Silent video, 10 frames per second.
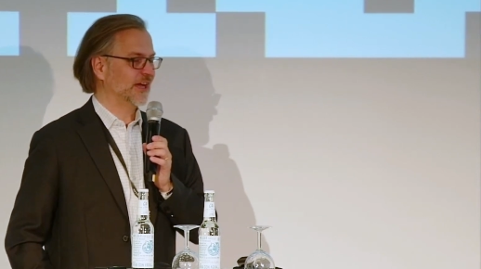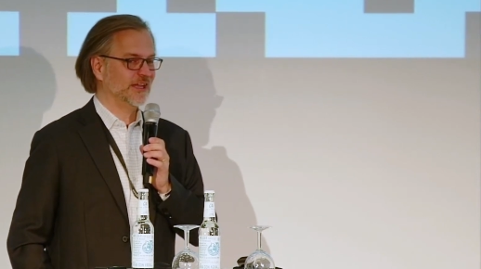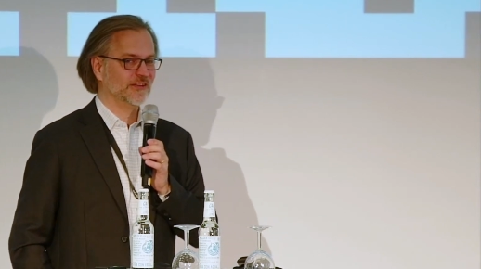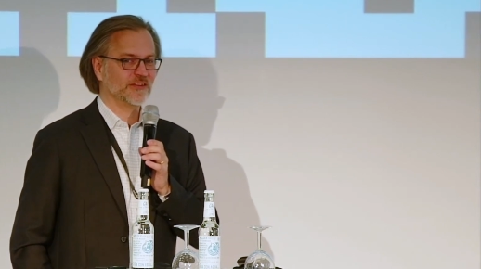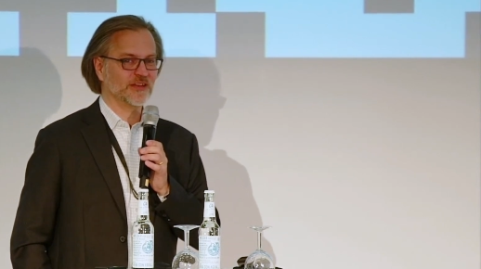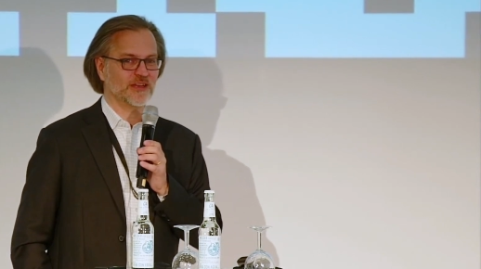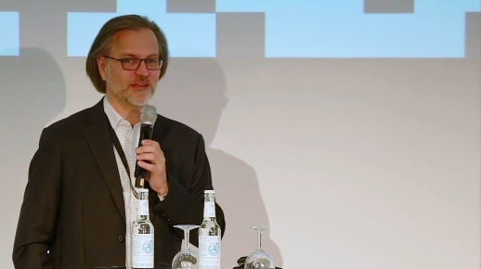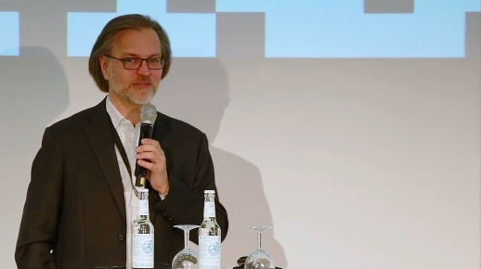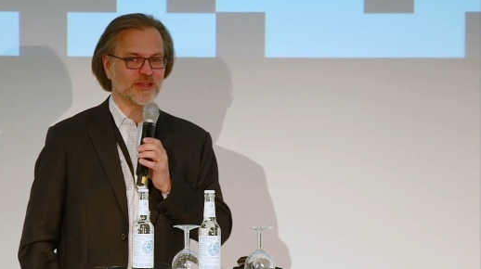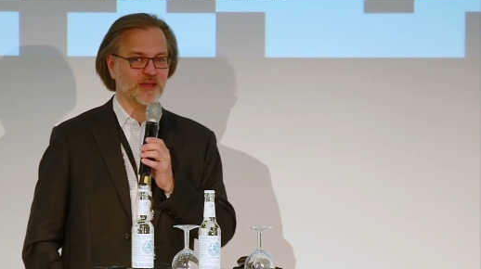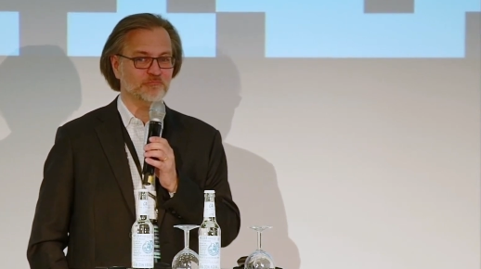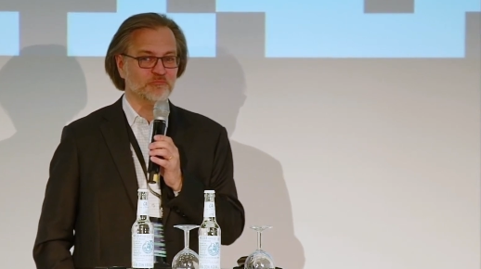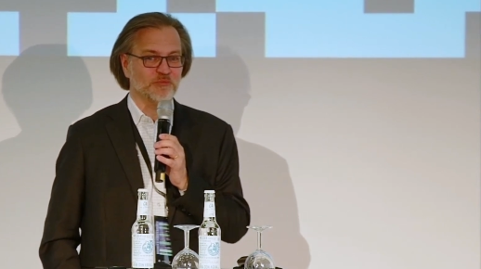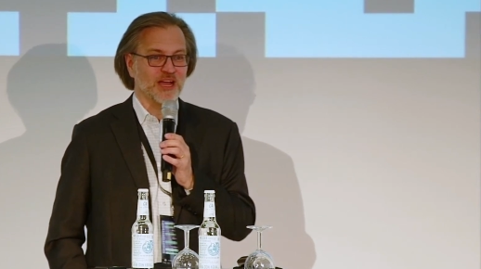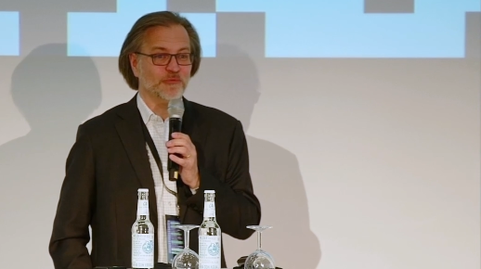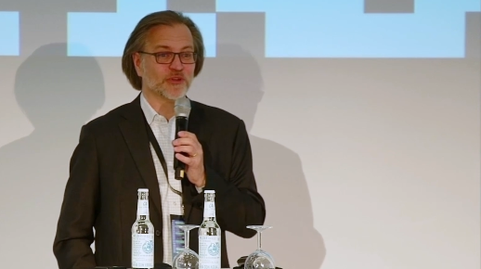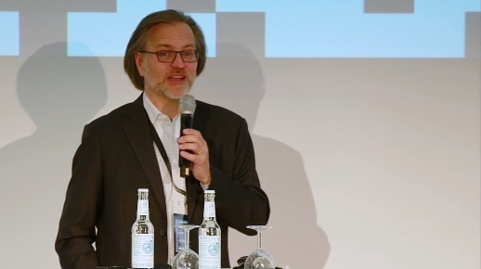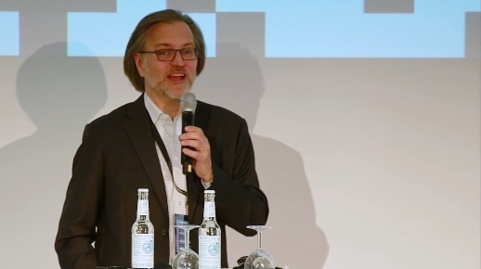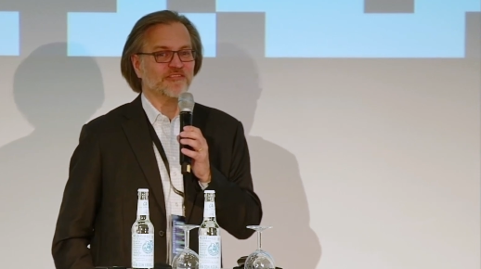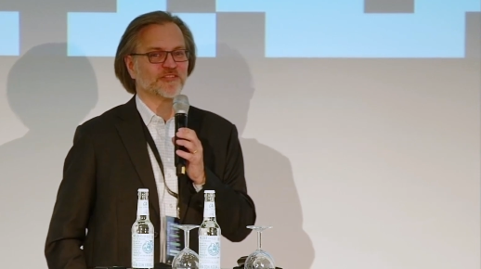And I would
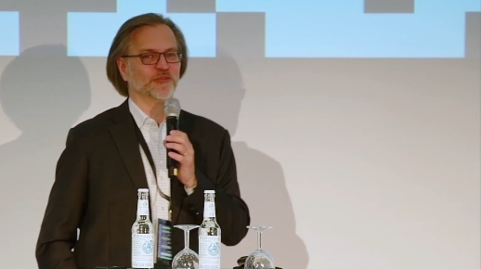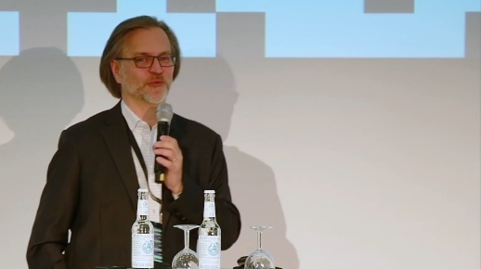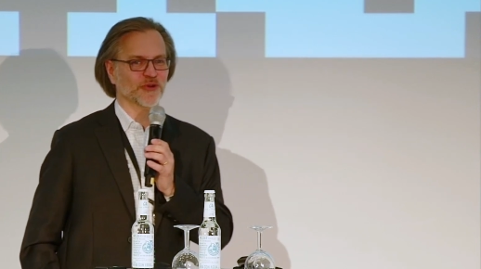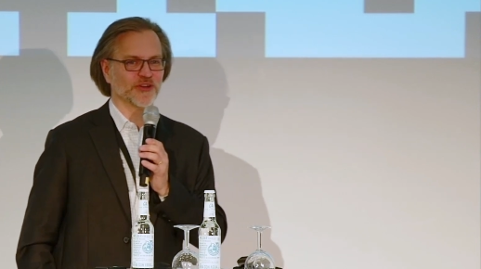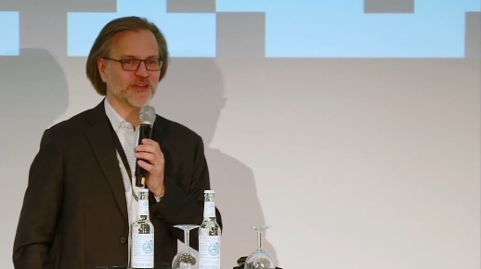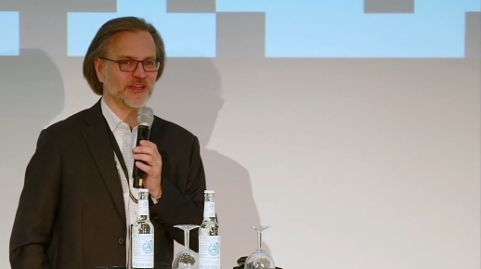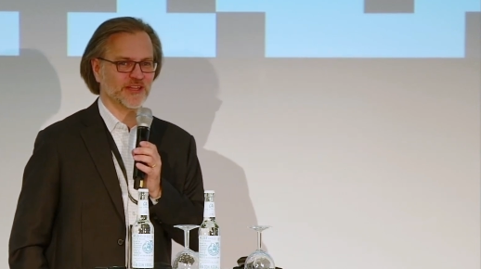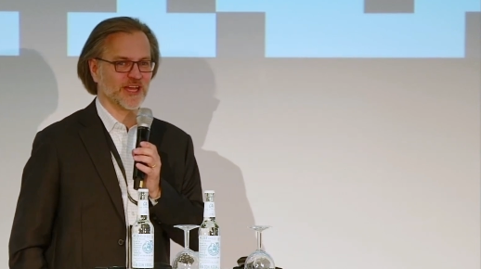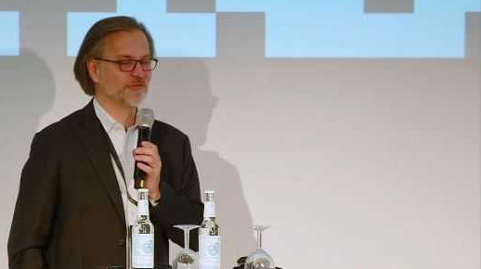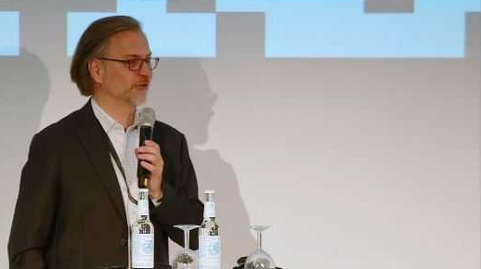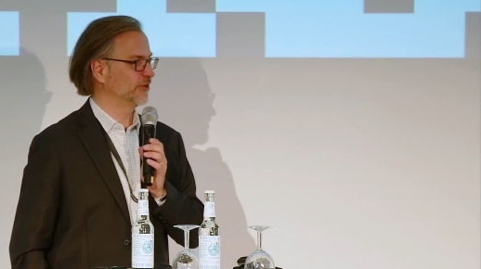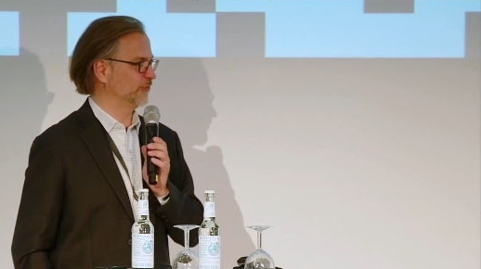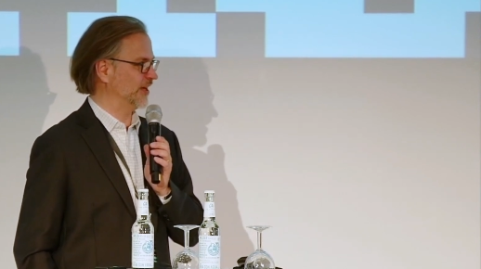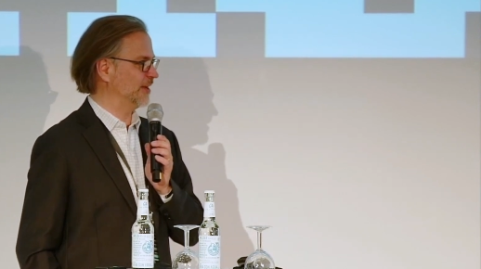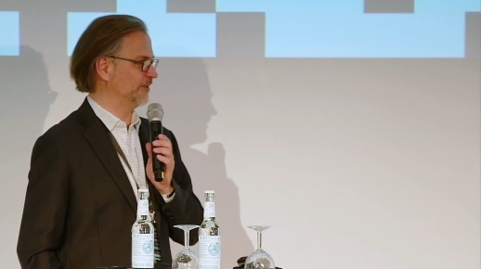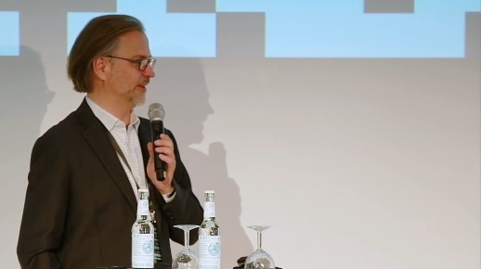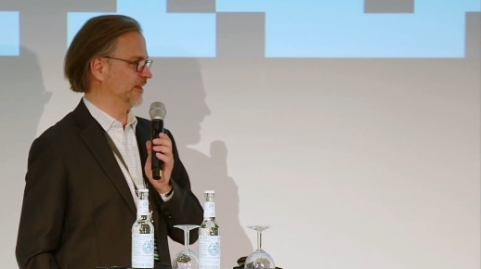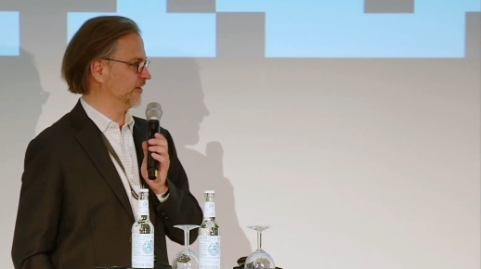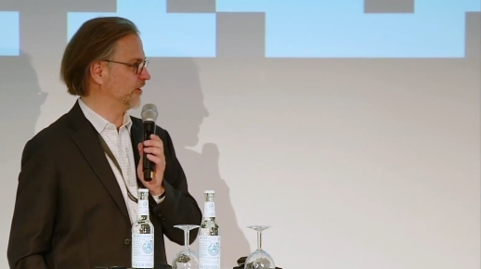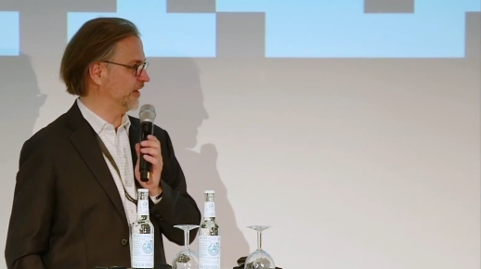love to work in the i14y lab
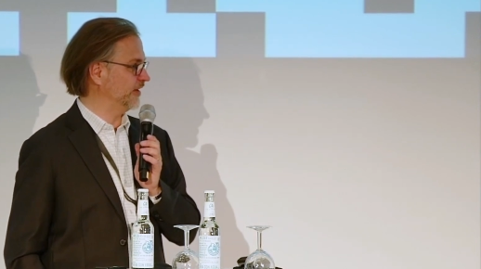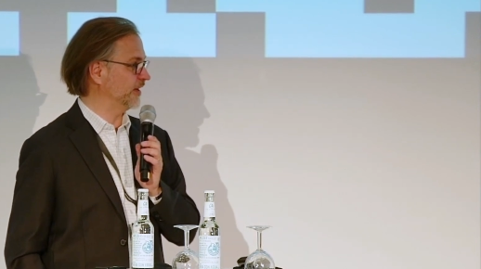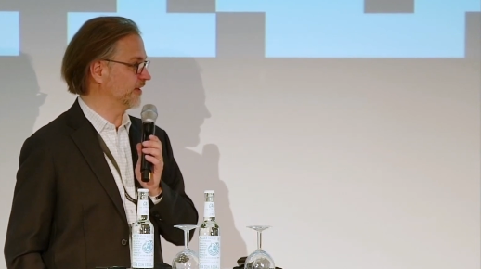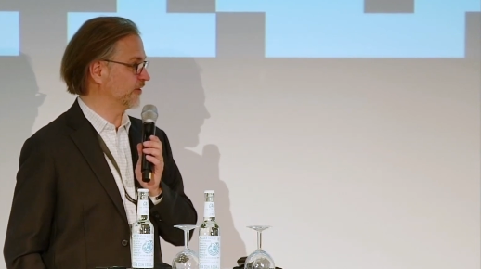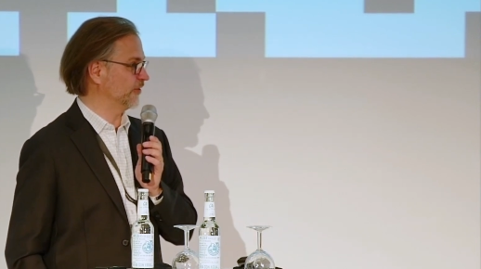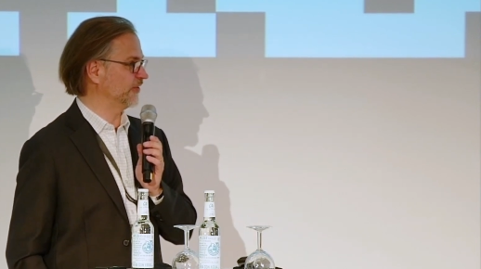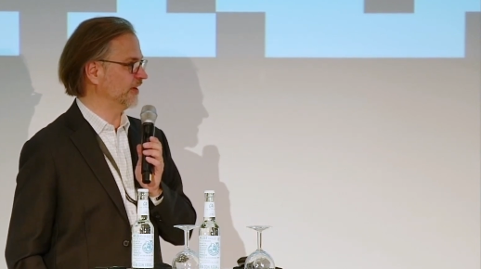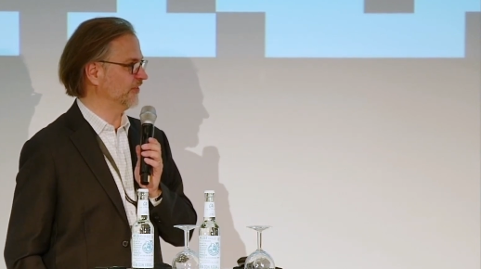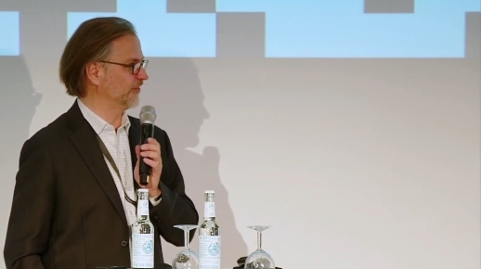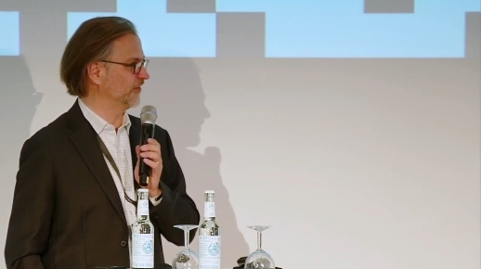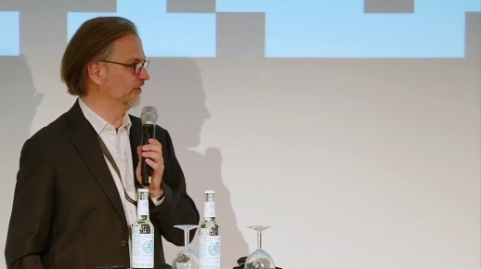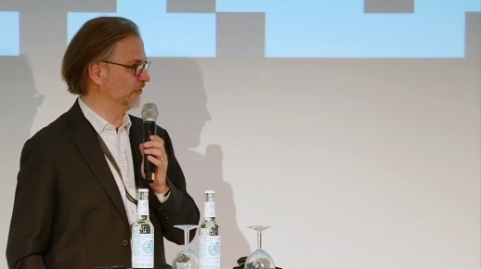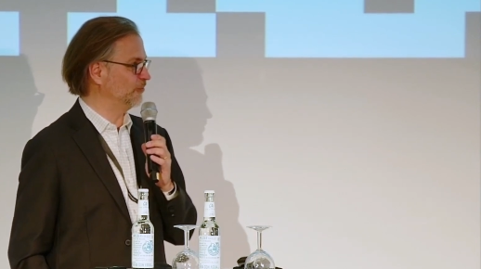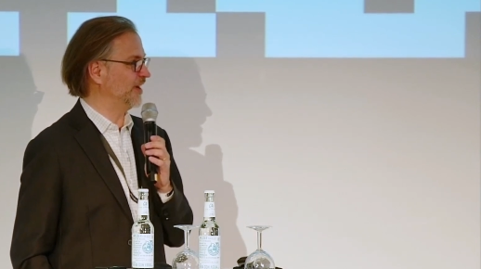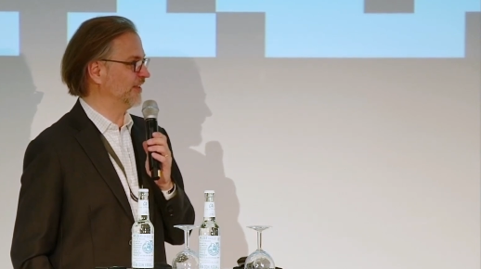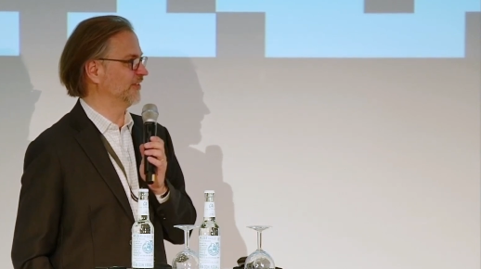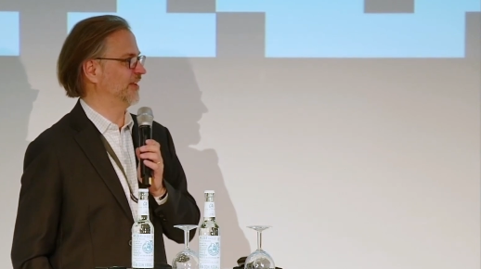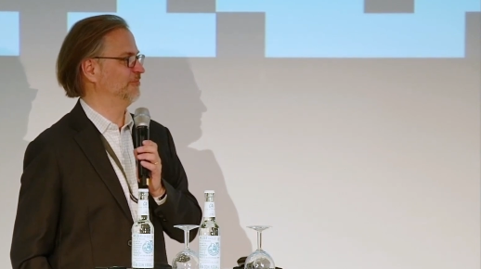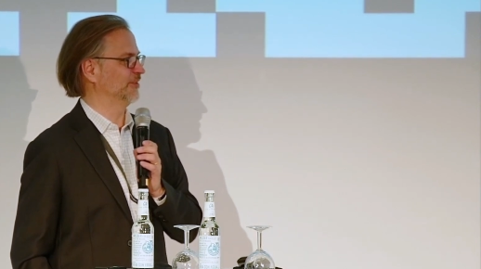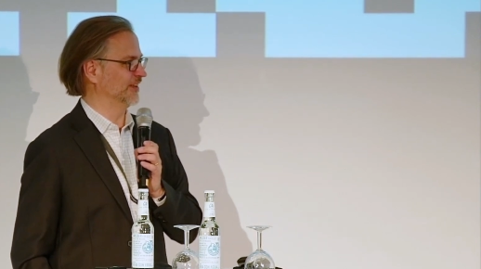and in other contexts to make this
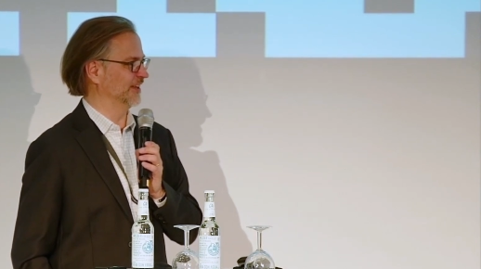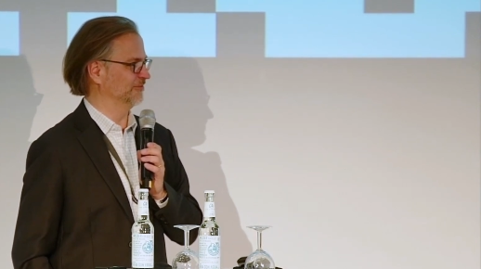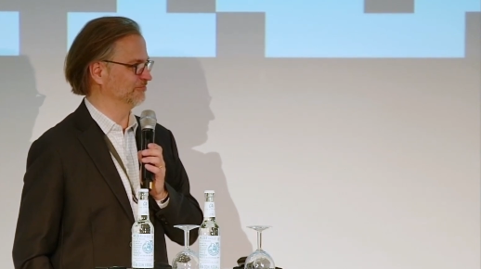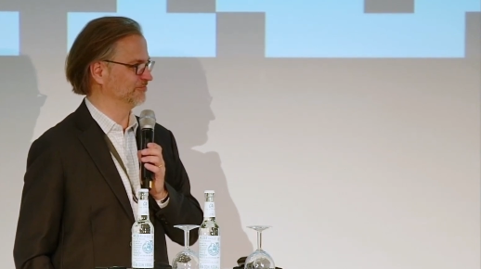happen again.